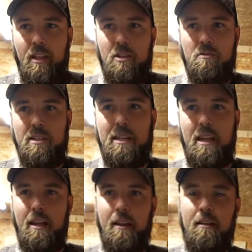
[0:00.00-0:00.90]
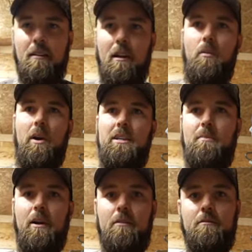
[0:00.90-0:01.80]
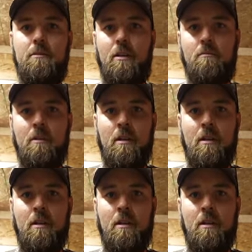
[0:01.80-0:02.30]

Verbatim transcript: like you need a, a waist belt. So